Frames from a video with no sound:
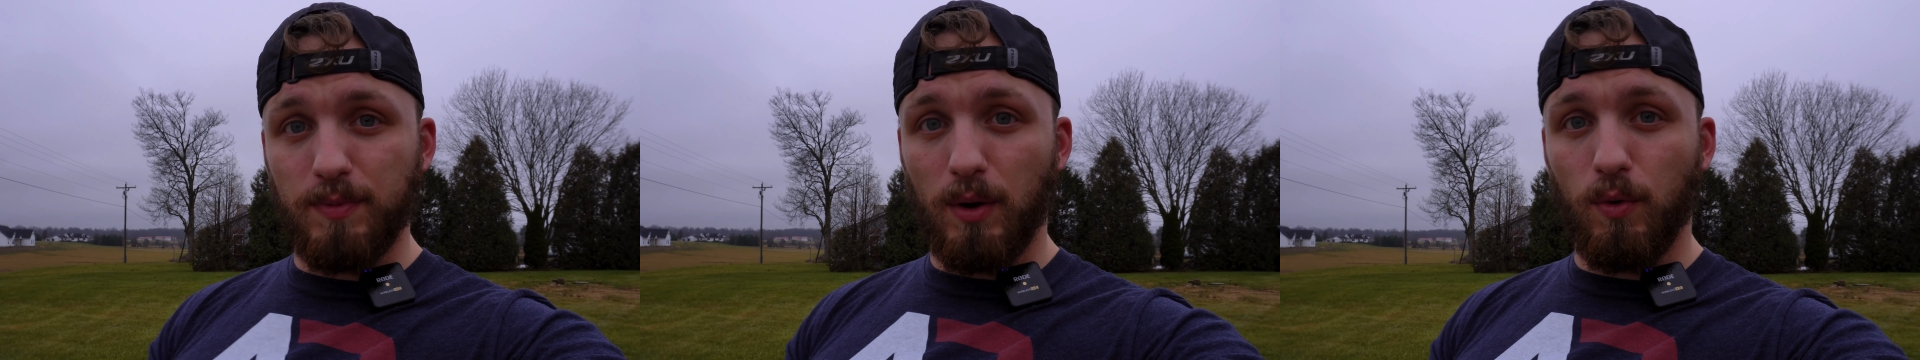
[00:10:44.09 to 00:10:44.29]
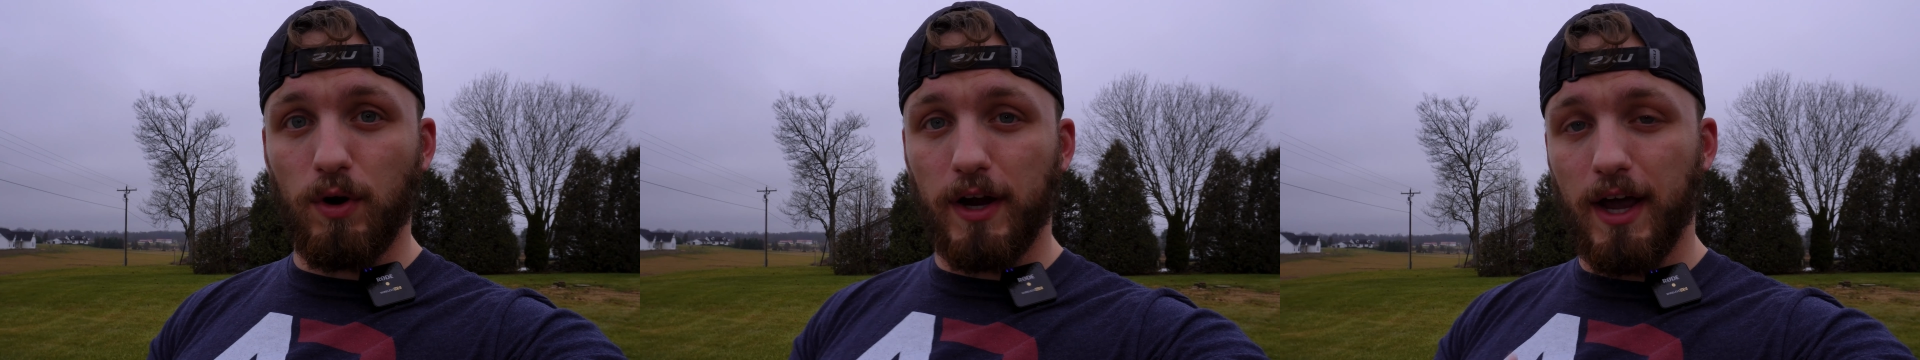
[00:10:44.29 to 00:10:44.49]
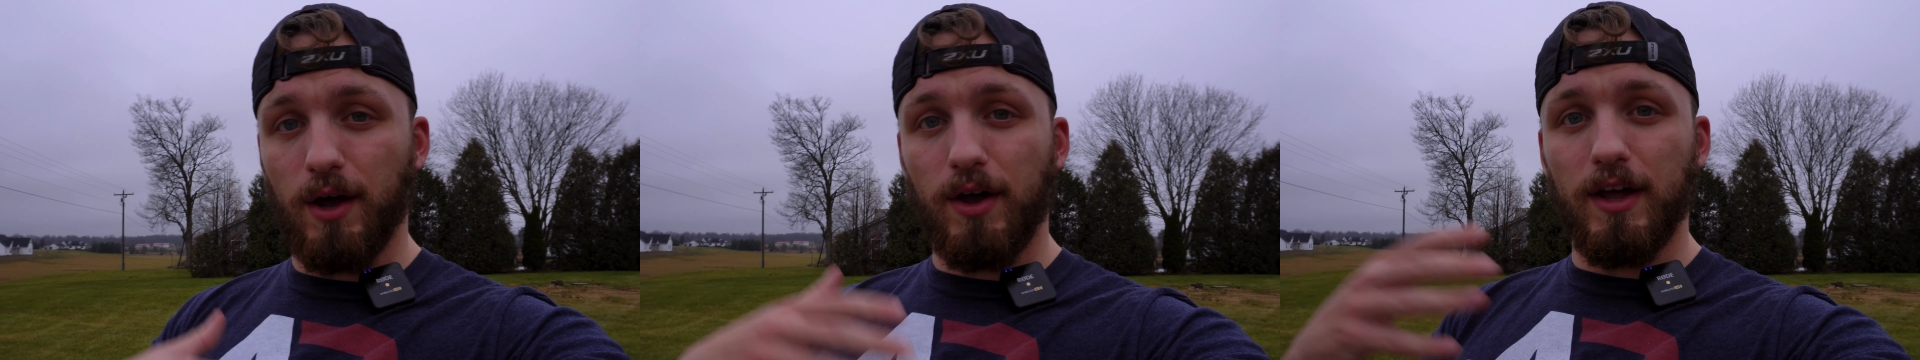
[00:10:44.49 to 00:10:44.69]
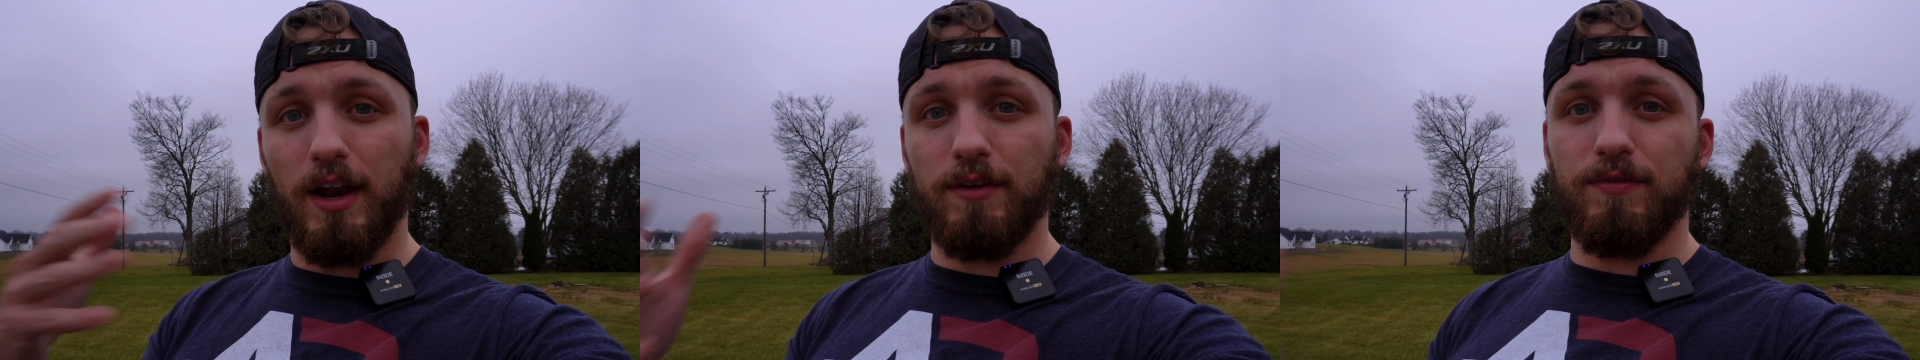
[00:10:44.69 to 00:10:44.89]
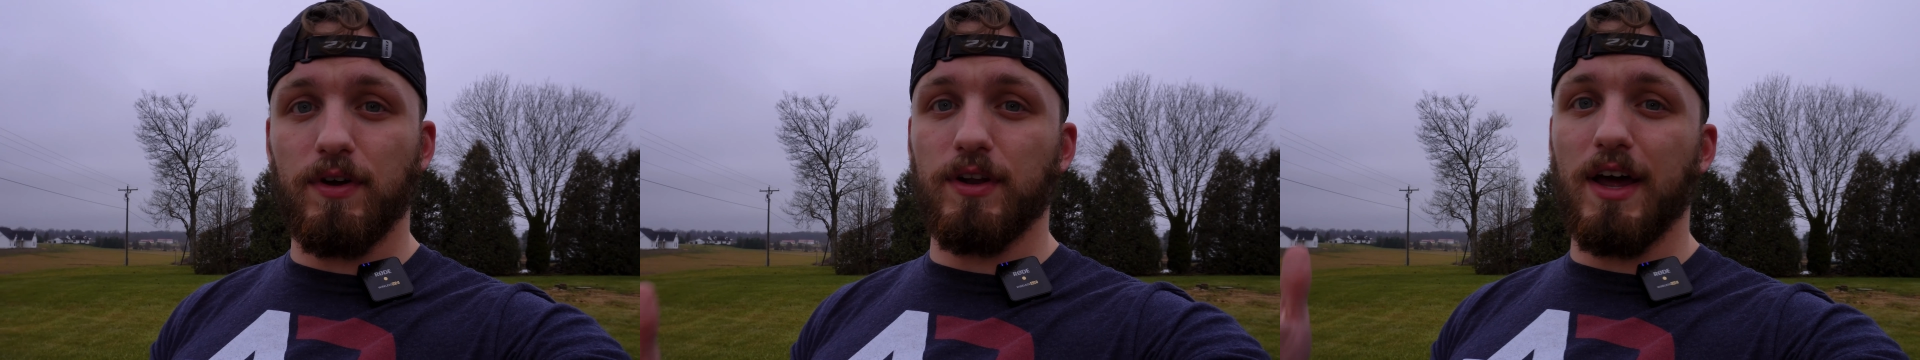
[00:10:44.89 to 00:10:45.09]
my workout and
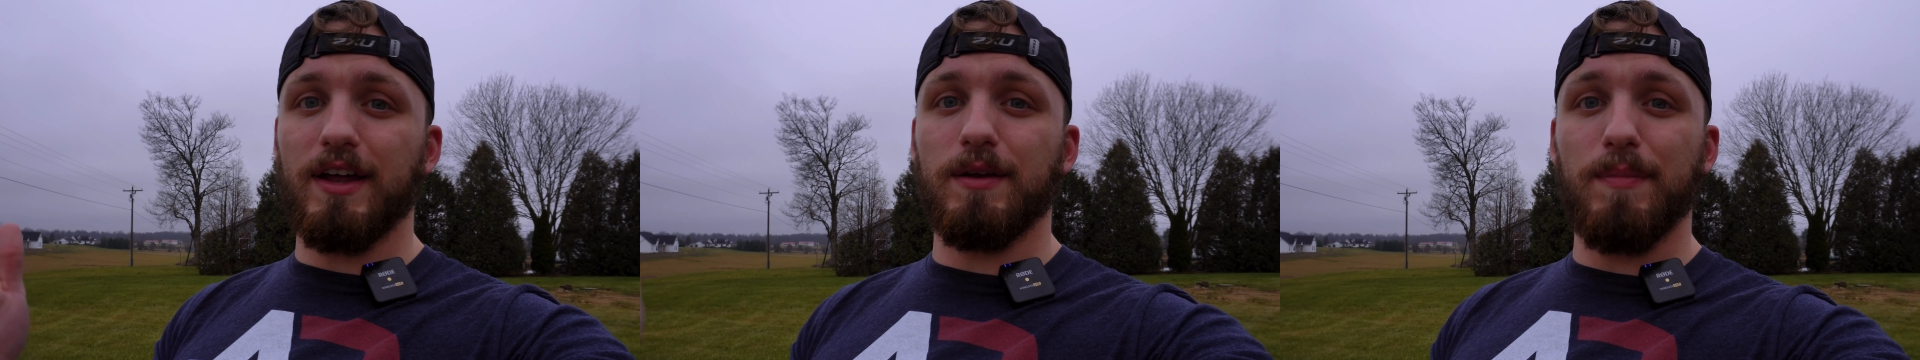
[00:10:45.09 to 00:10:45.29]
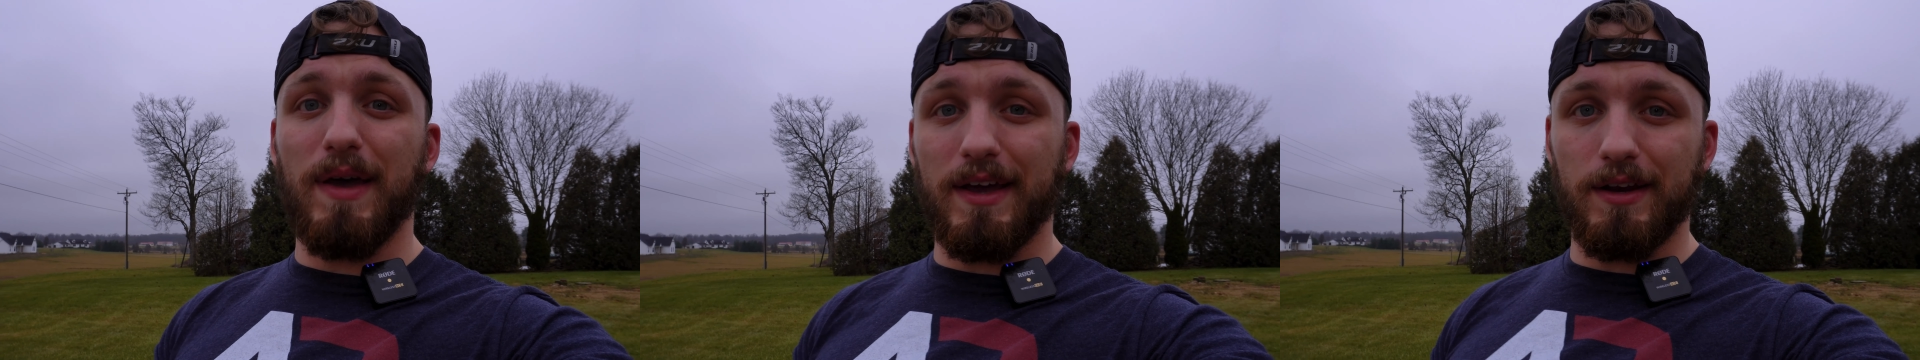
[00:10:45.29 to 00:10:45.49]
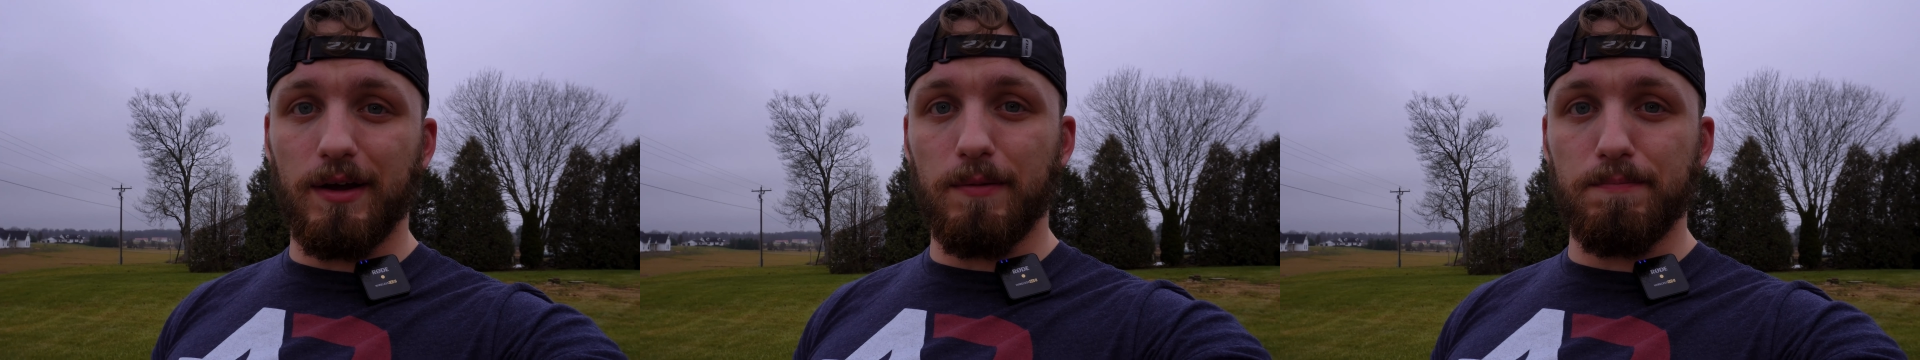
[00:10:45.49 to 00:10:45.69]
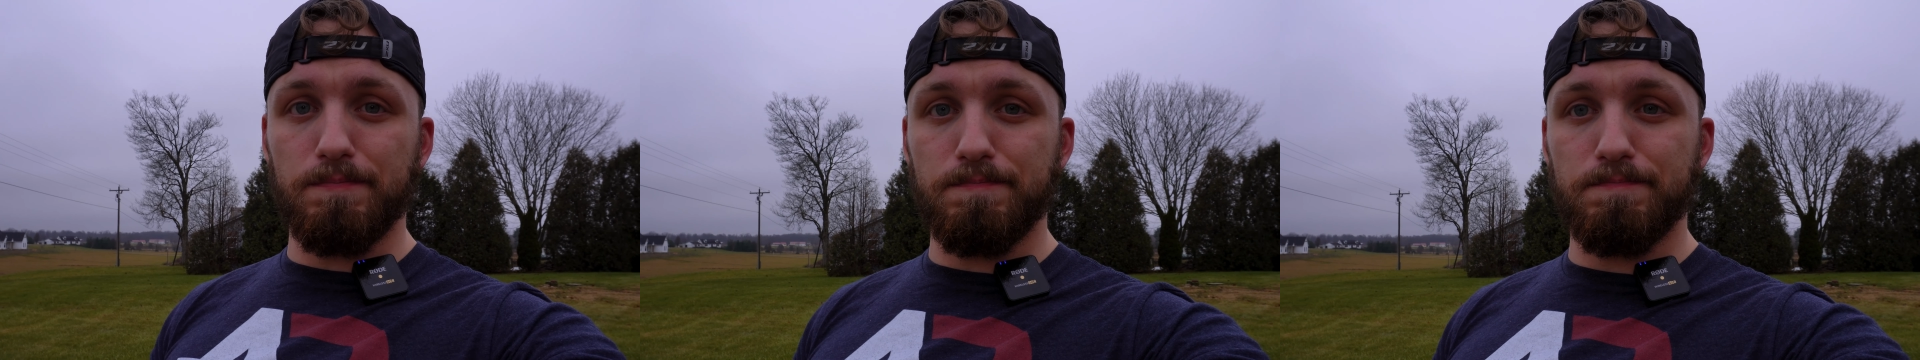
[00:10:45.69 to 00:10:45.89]
I felt I had to make it up.